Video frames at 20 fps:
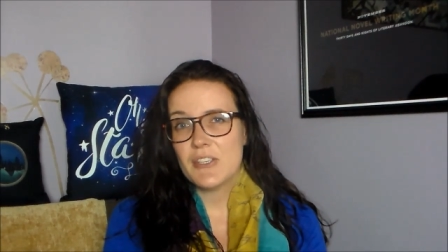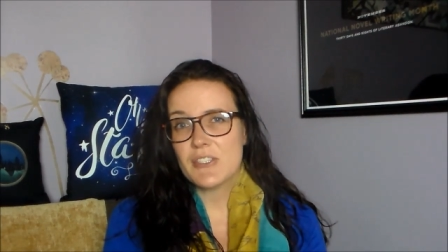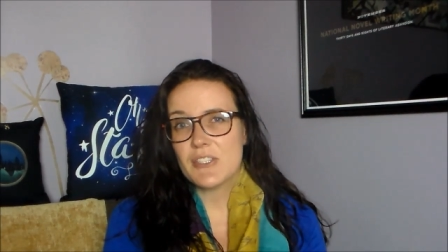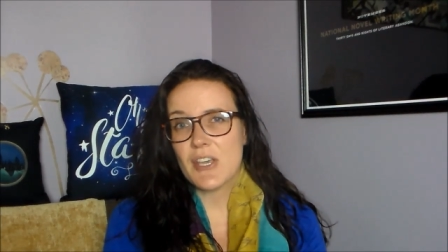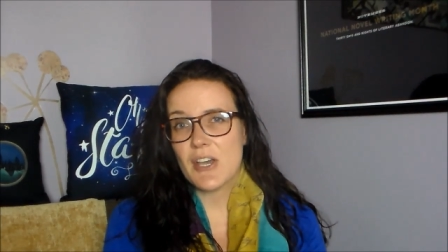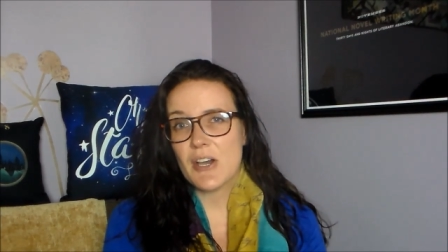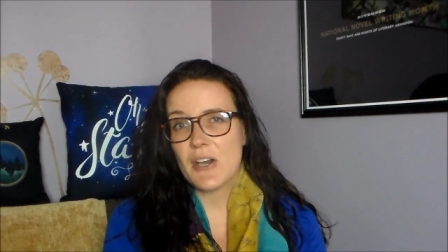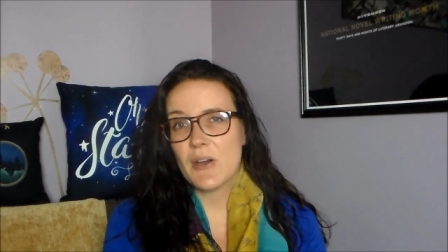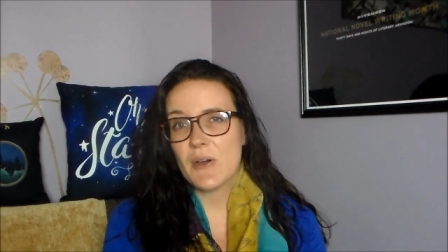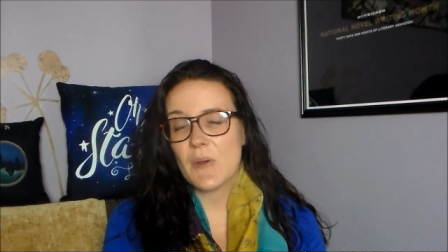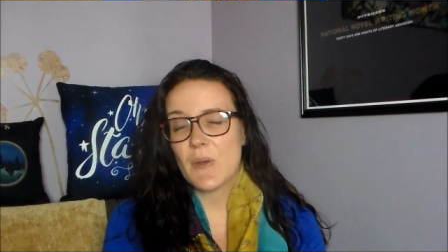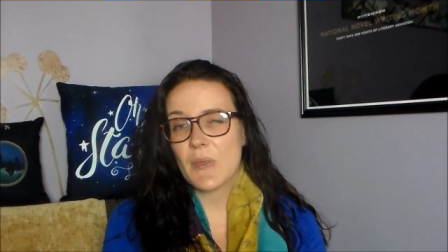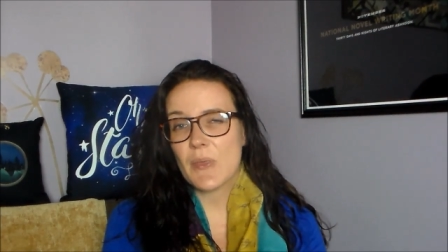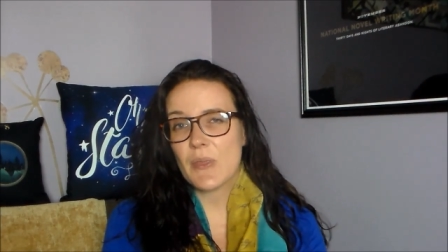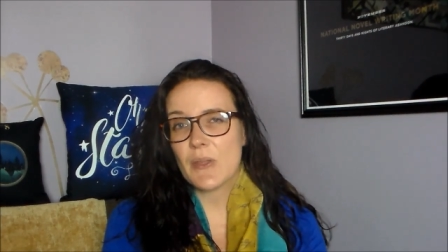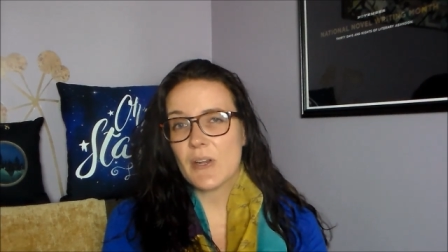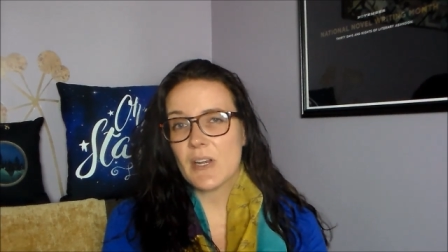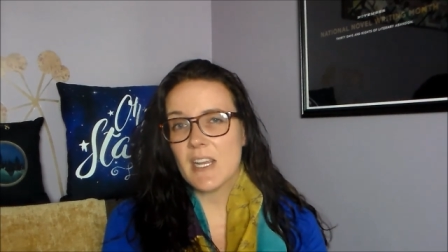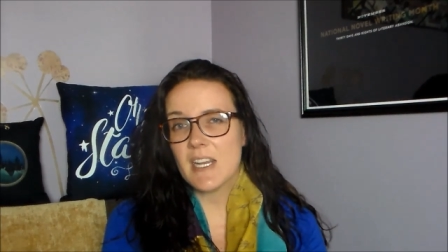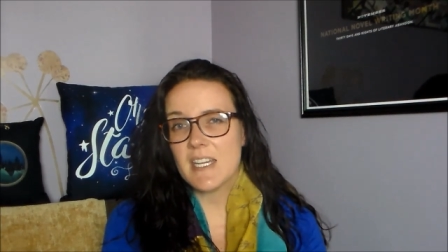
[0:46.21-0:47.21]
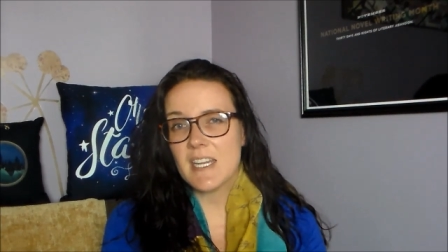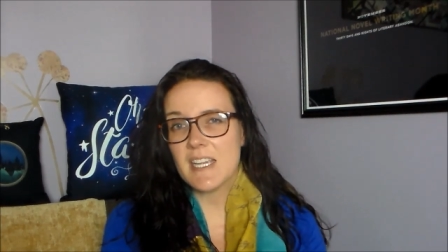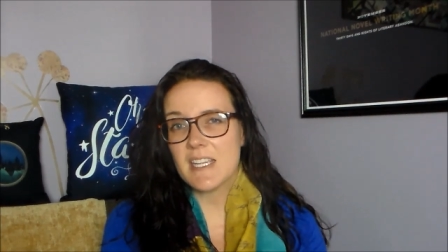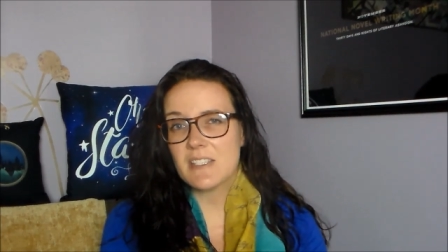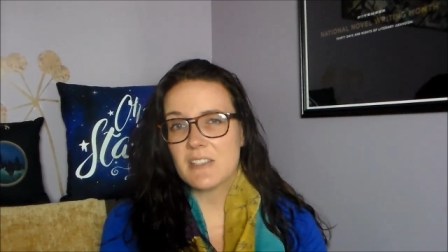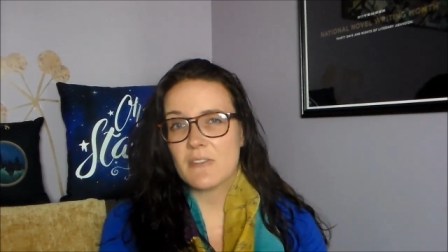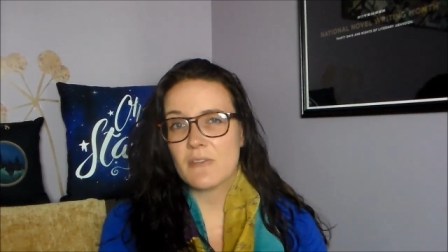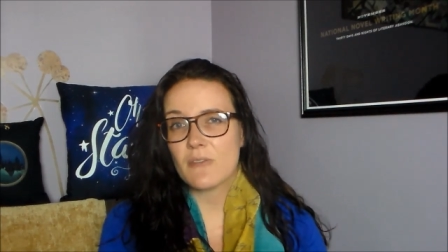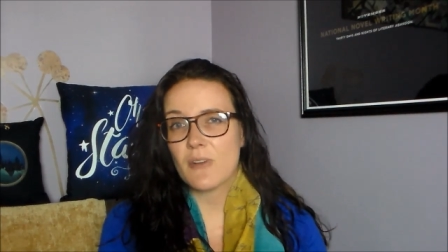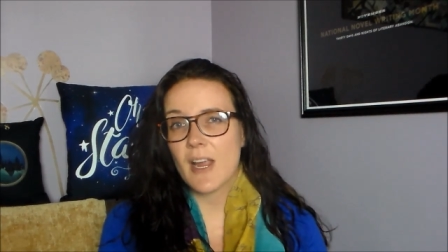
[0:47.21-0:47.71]
So 30
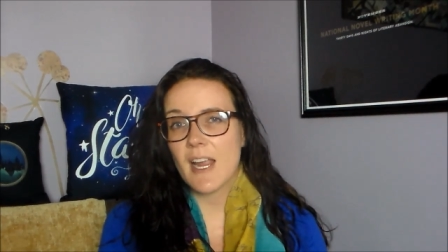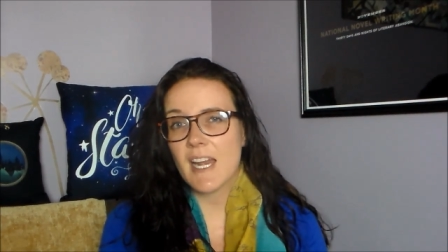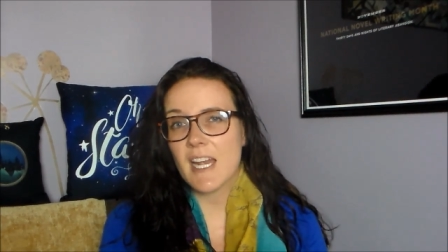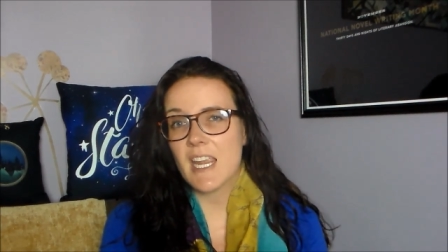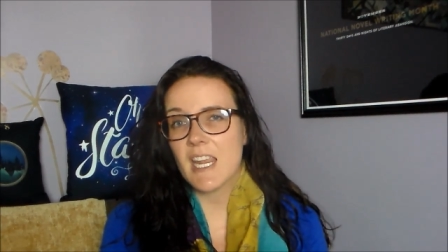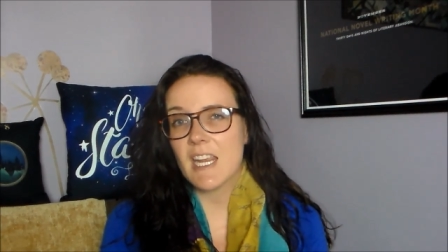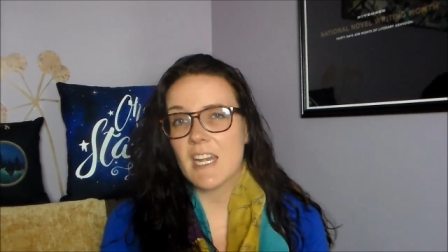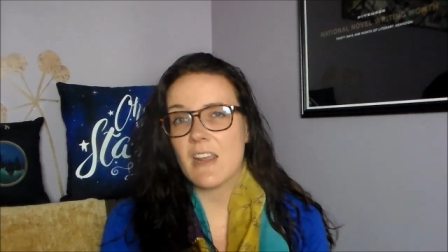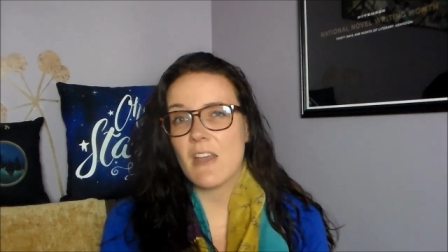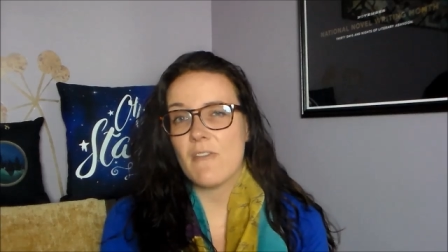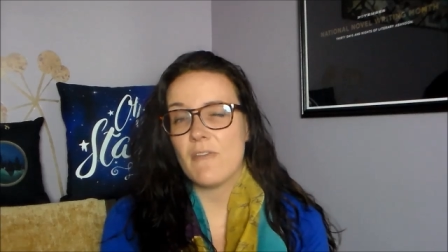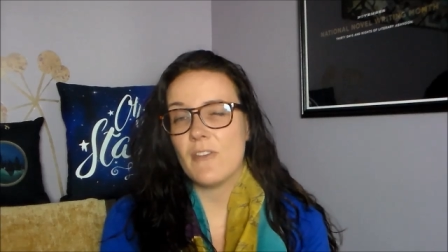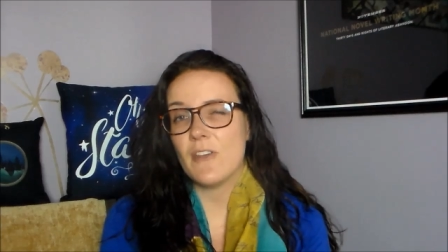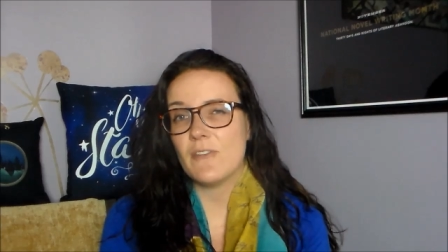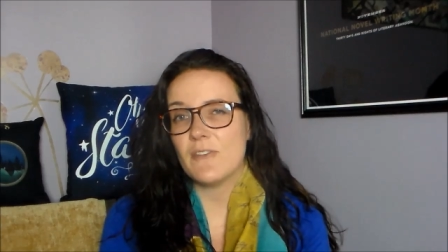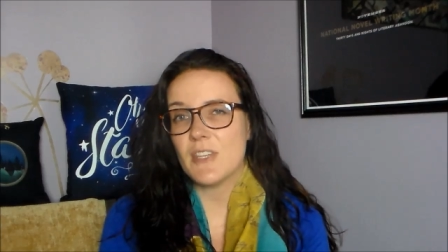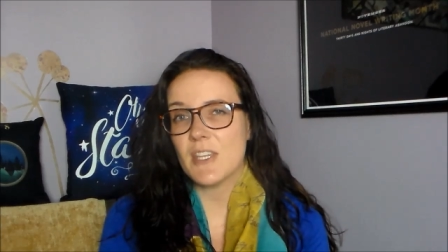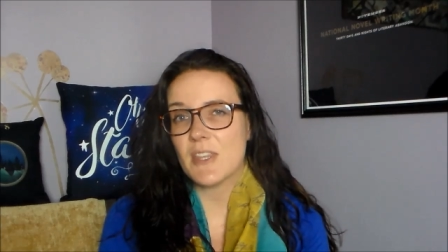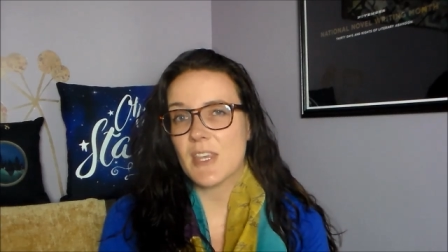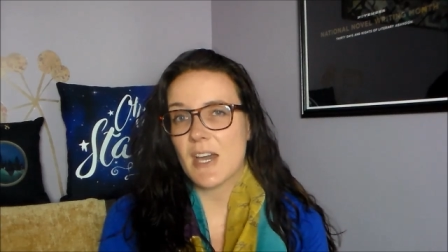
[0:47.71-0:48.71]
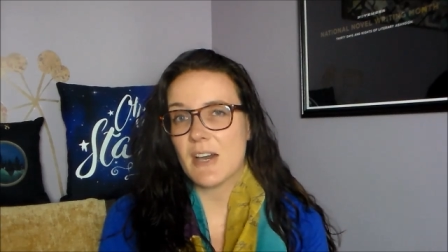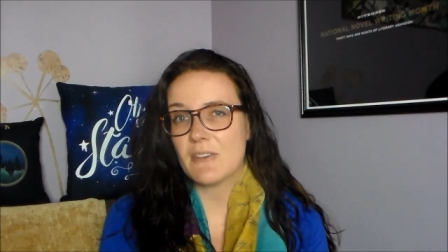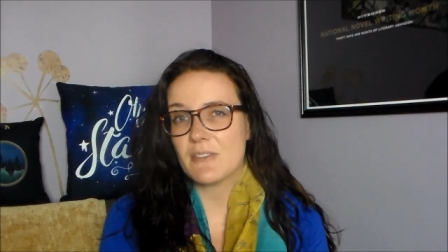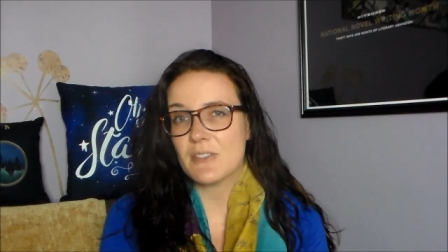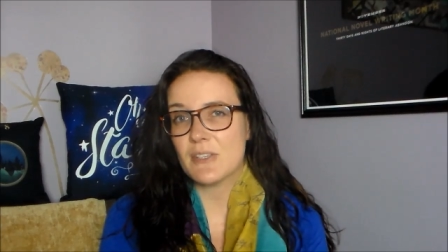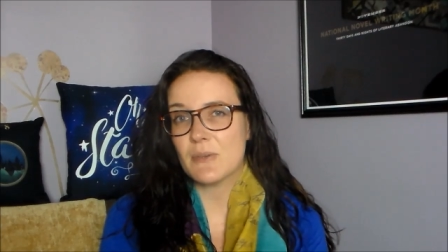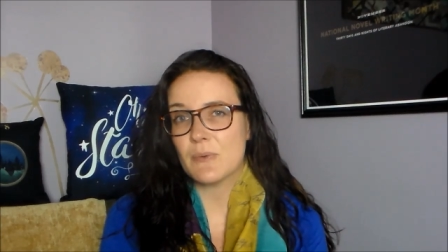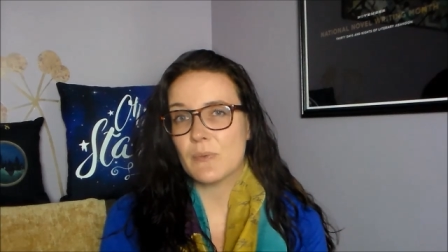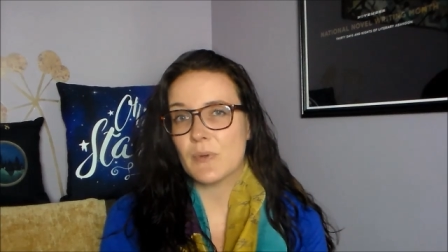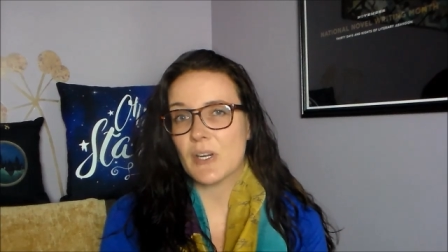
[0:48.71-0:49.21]
days of writing,
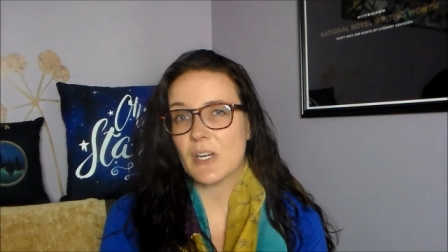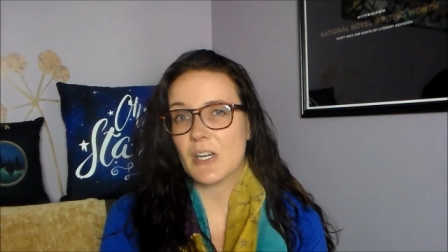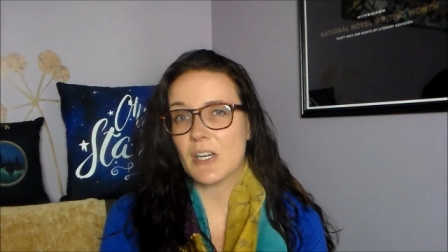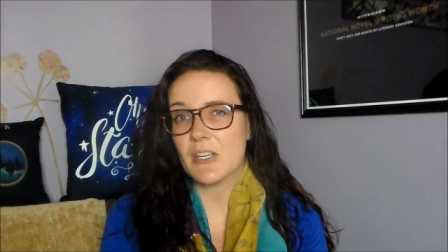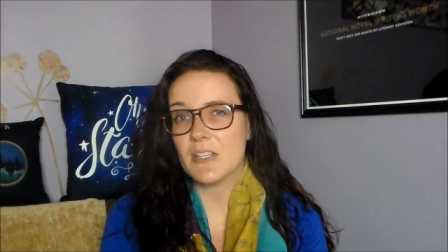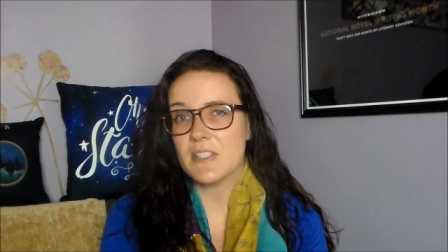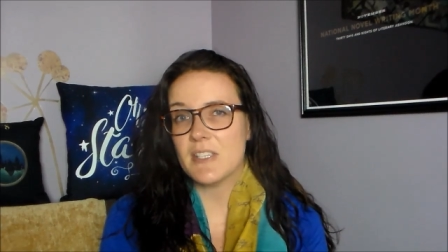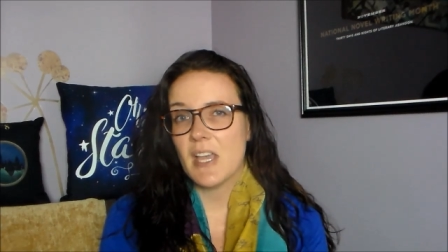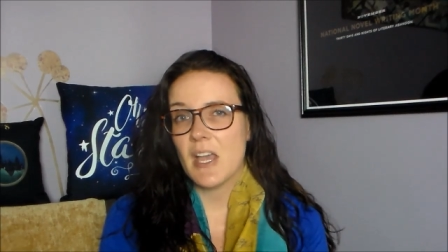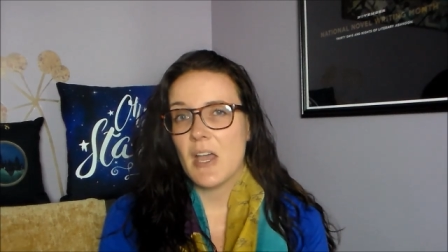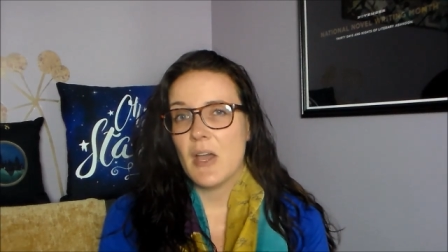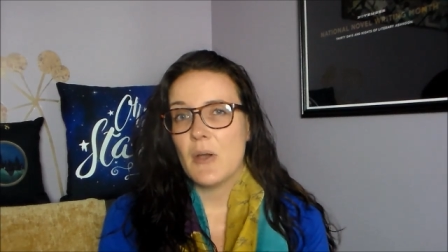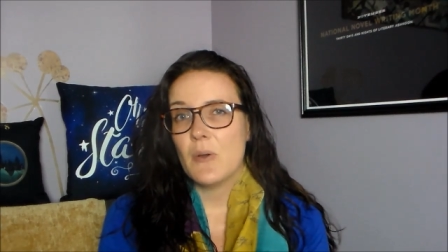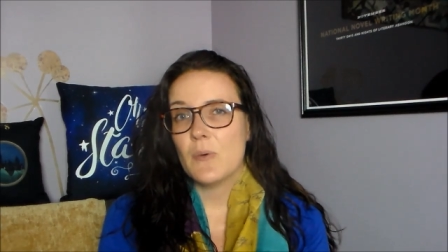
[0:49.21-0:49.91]
50,000 words,